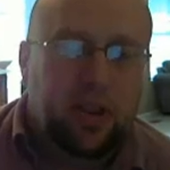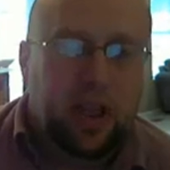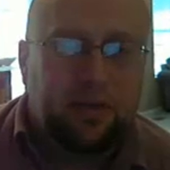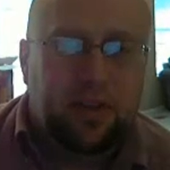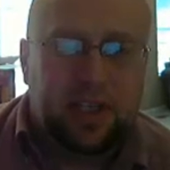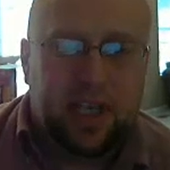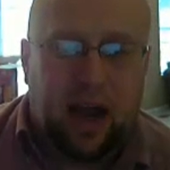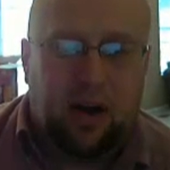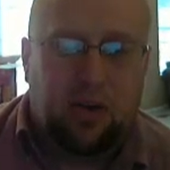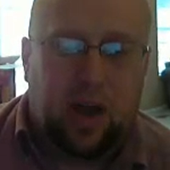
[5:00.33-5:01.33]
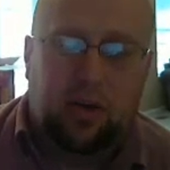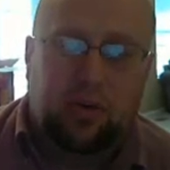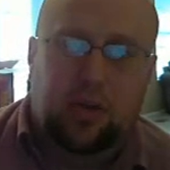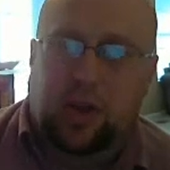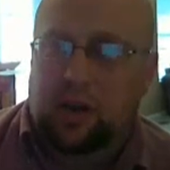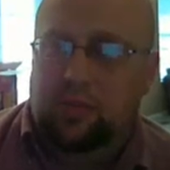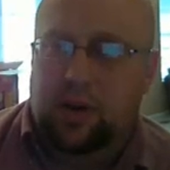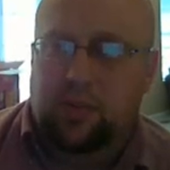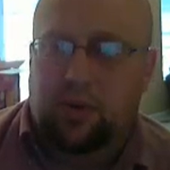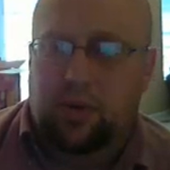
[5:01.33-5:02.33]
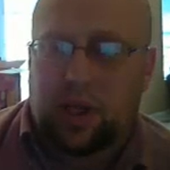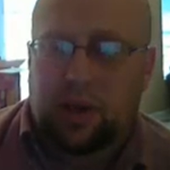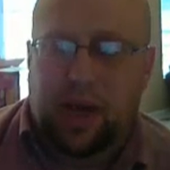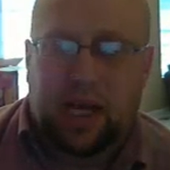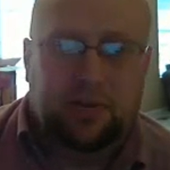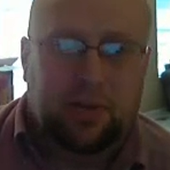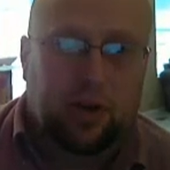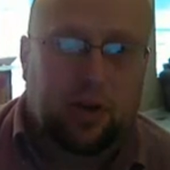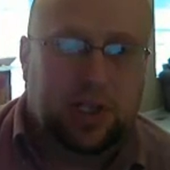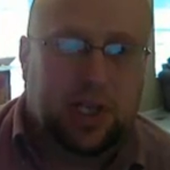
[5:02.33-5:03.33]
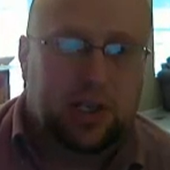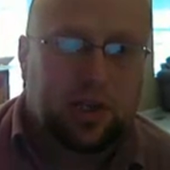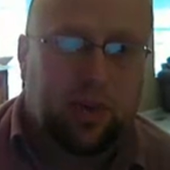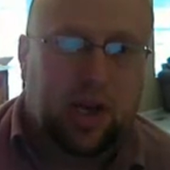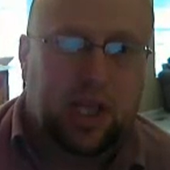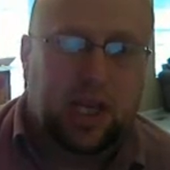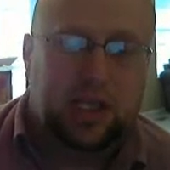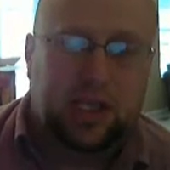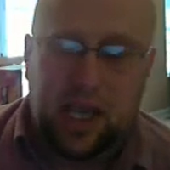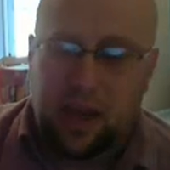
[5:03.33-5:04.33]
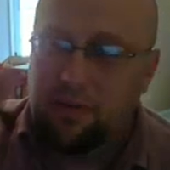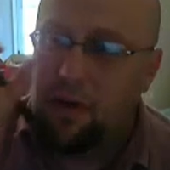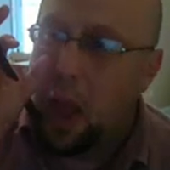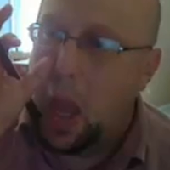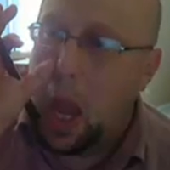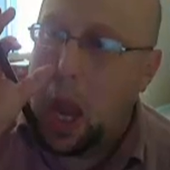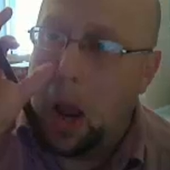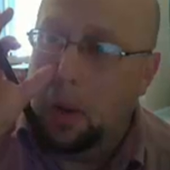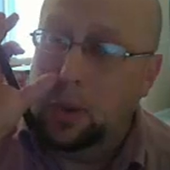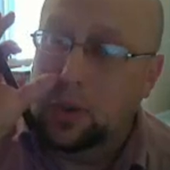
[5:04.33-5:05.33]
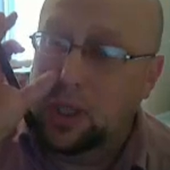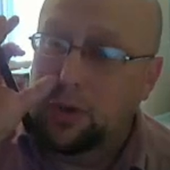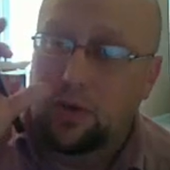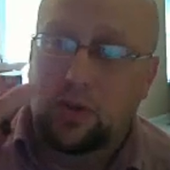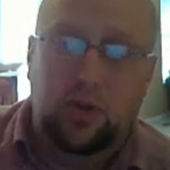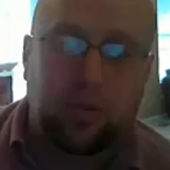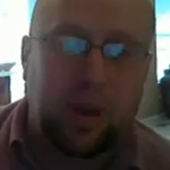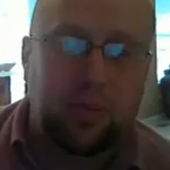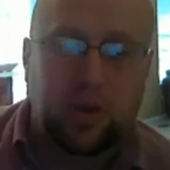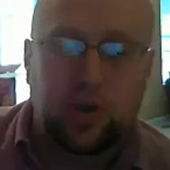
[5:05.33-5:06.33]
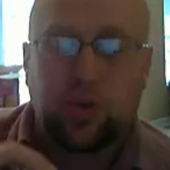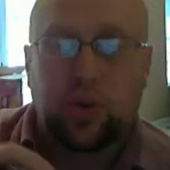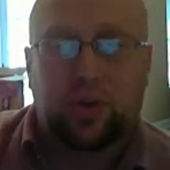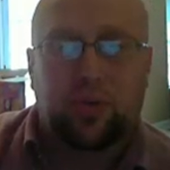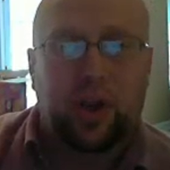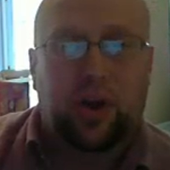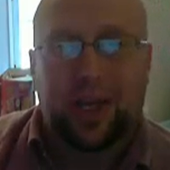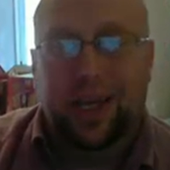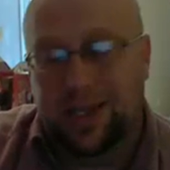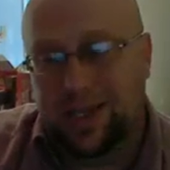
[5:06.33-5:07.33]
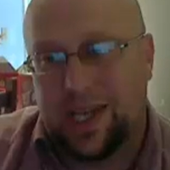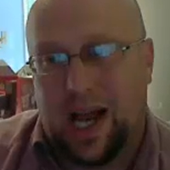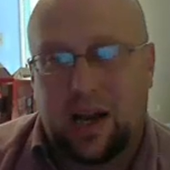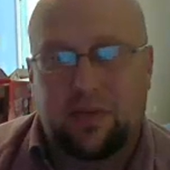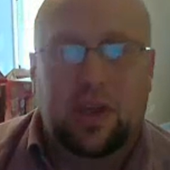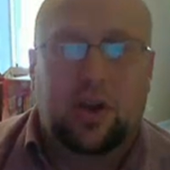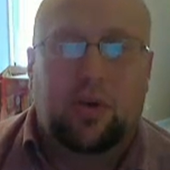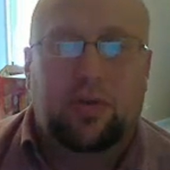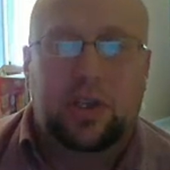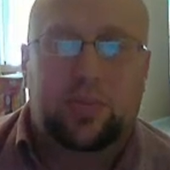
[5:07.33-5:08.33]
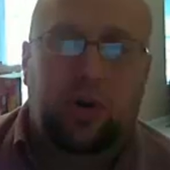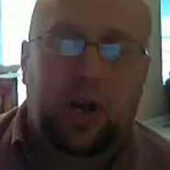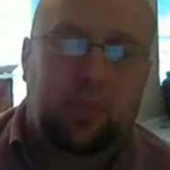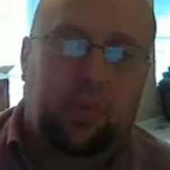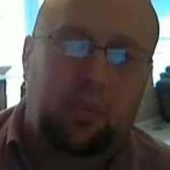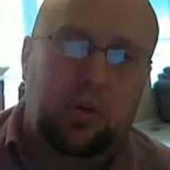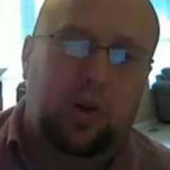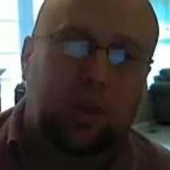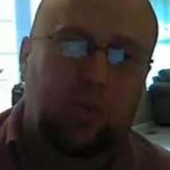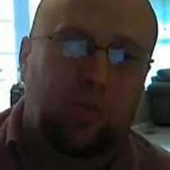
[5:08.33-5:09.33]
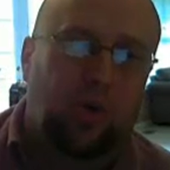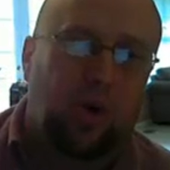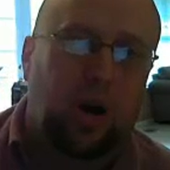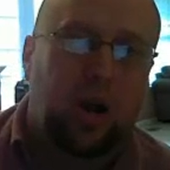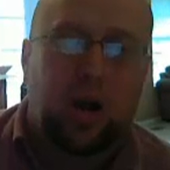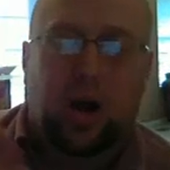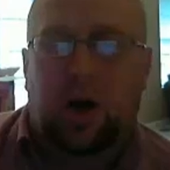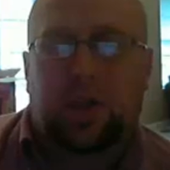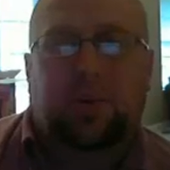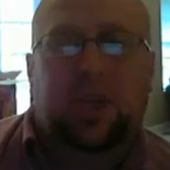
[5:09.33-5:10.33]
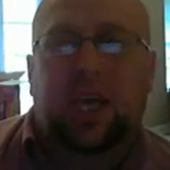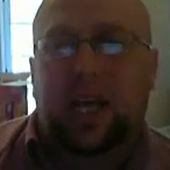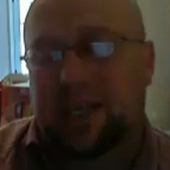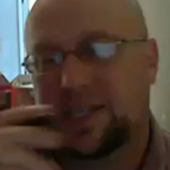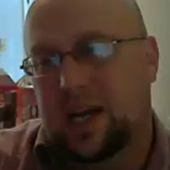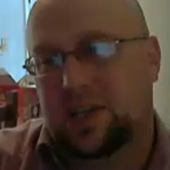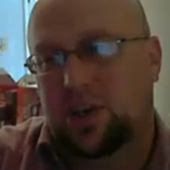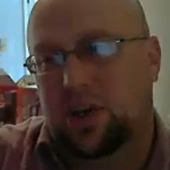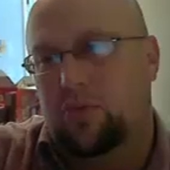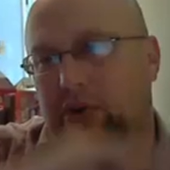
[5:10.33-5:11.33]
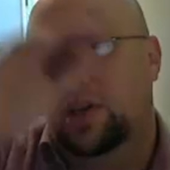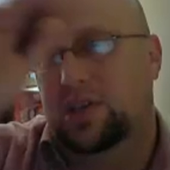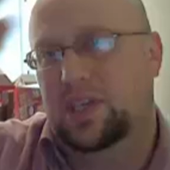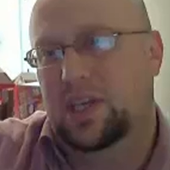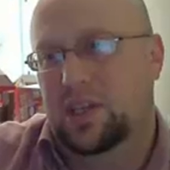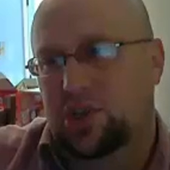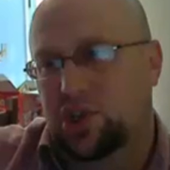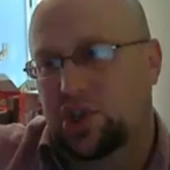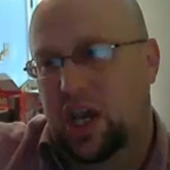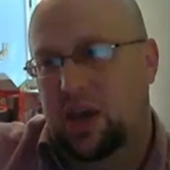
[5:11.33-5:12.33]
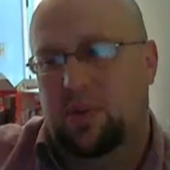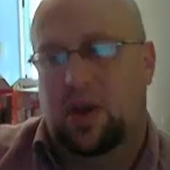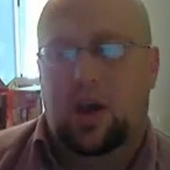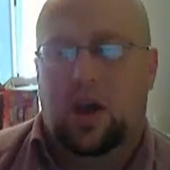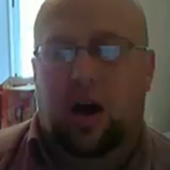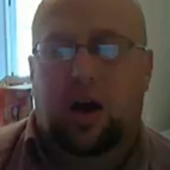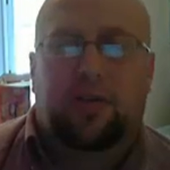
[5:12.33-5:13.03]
Now, if you left this out, I don't know that anybody would really massively criticize you, but I think it's safe, usually if you do maybe 2 or 3 on each side of the equivalence point, and probably want to do more on the beginning side so you can really see the shape